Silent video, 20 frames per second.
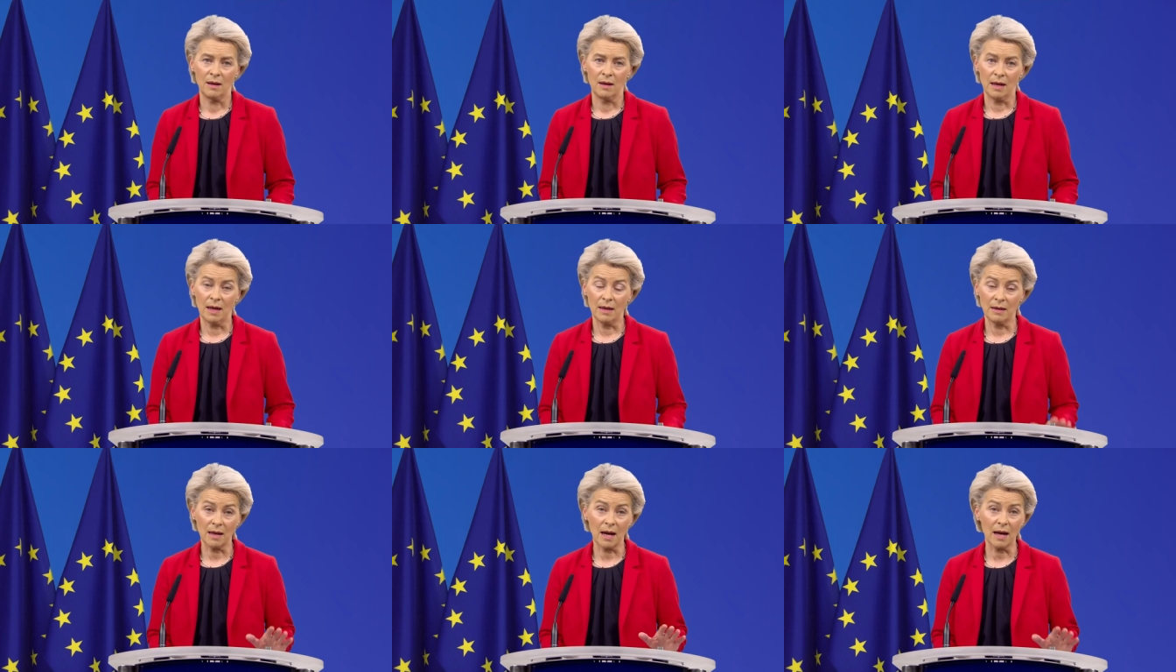
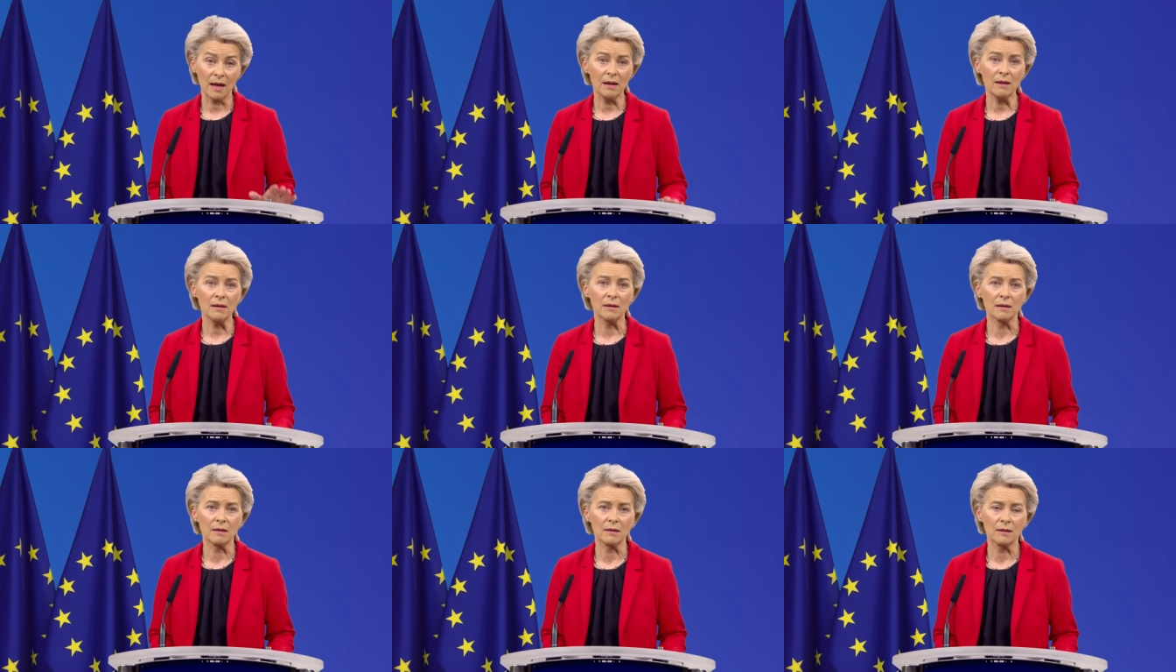and
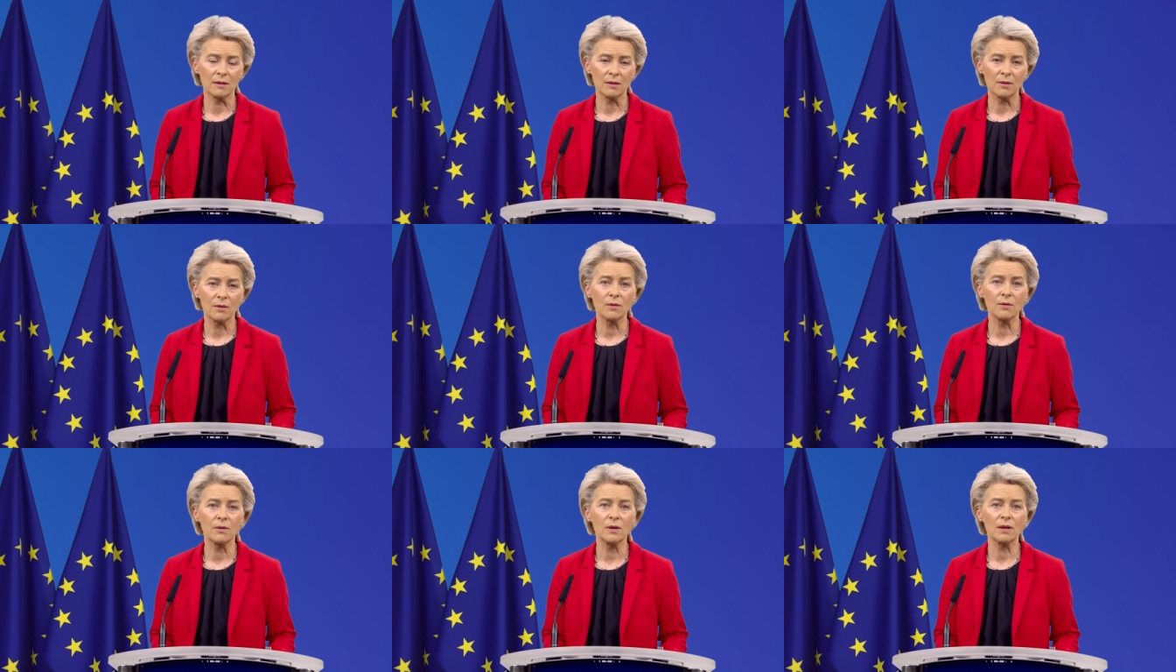Halle
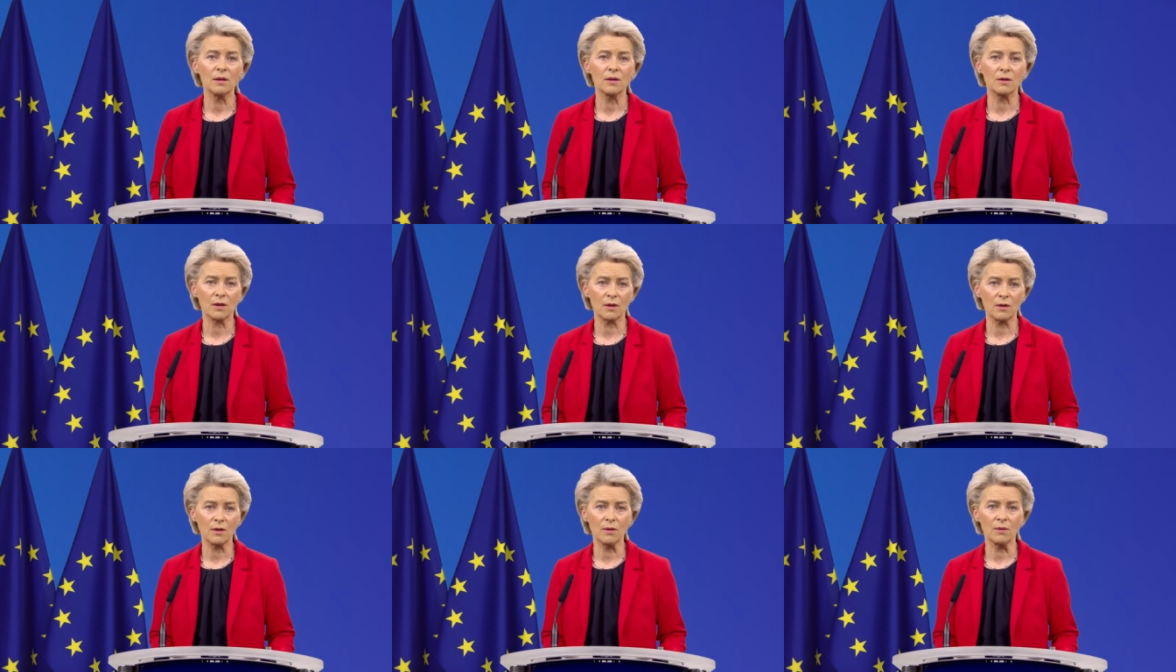2 years
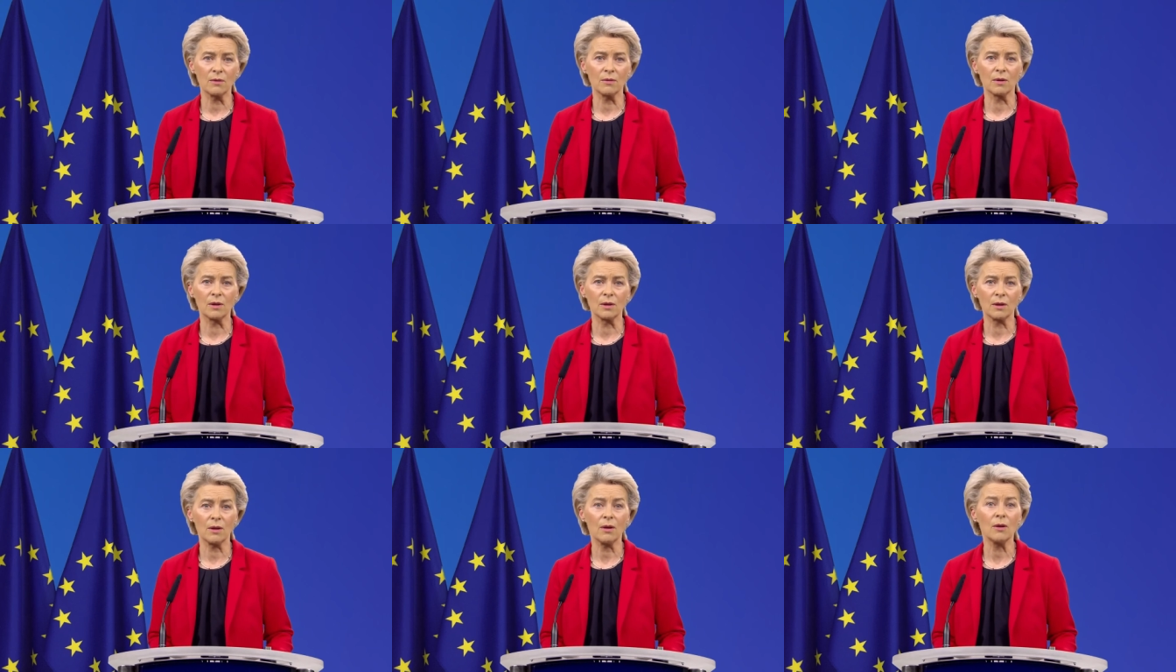
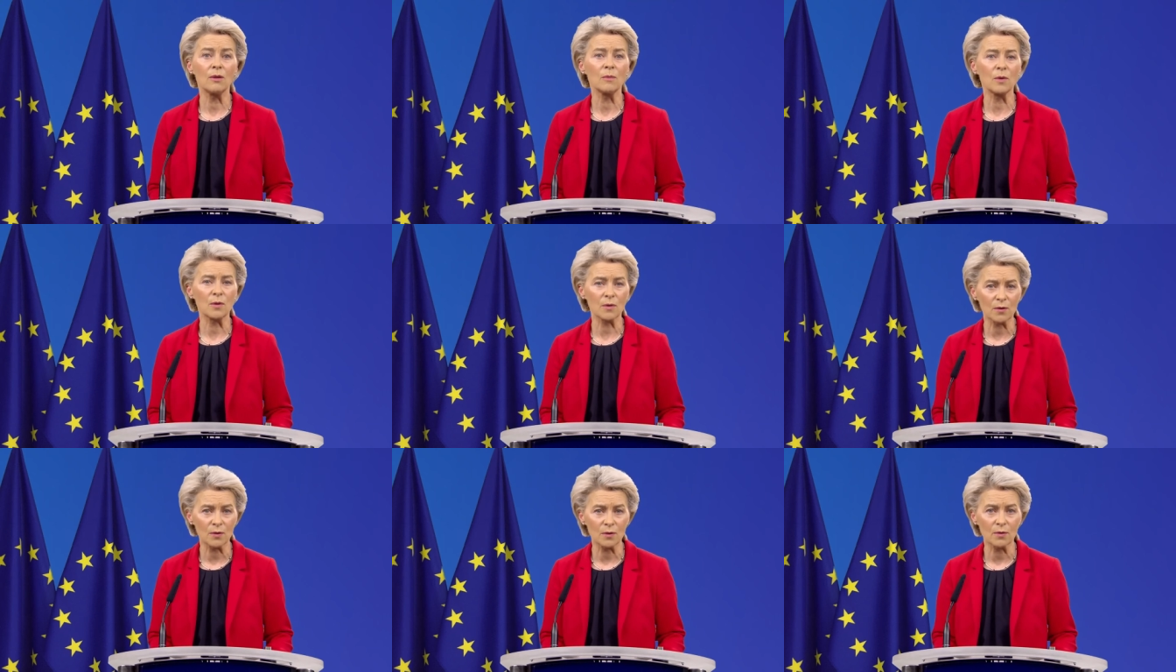ago,
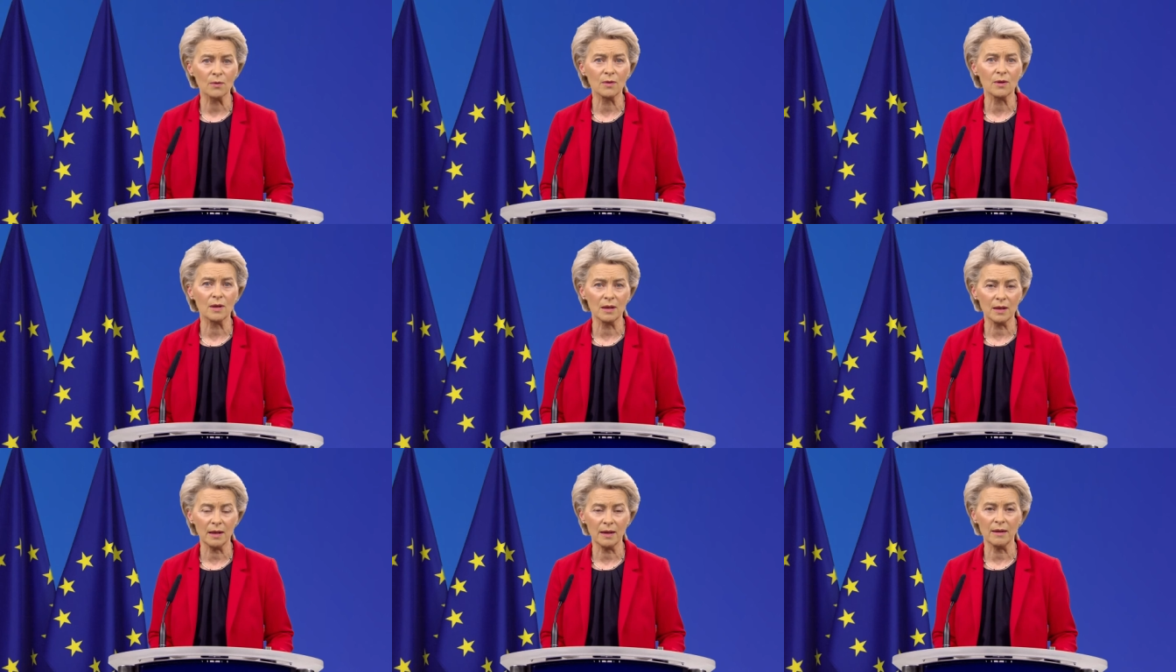almost to
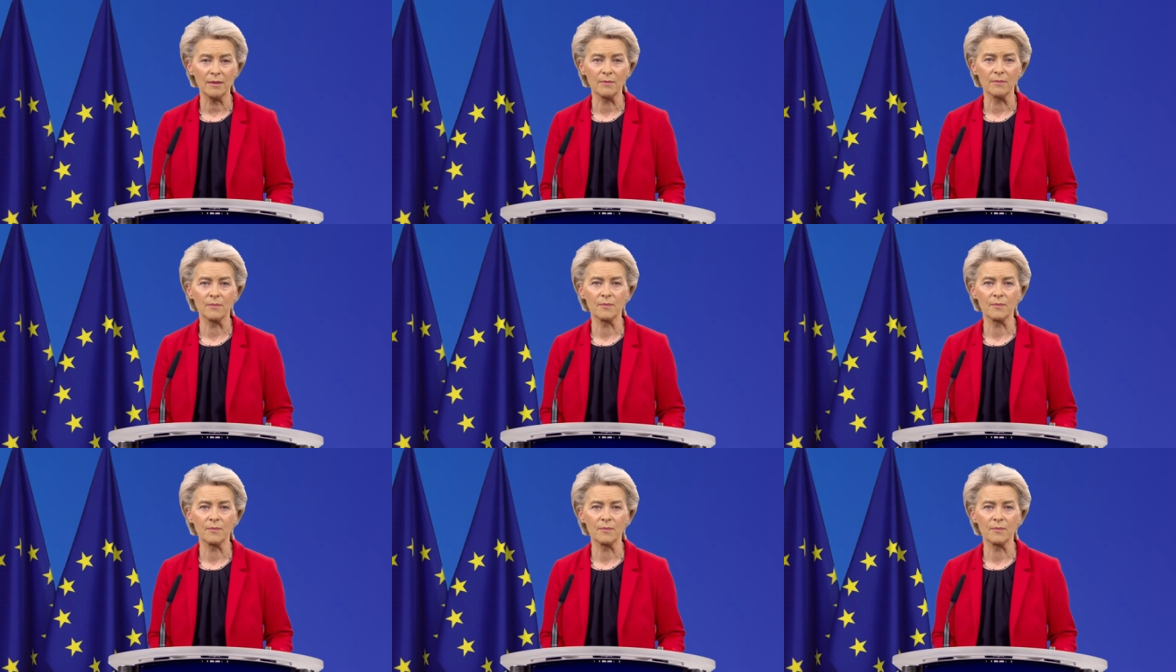the day.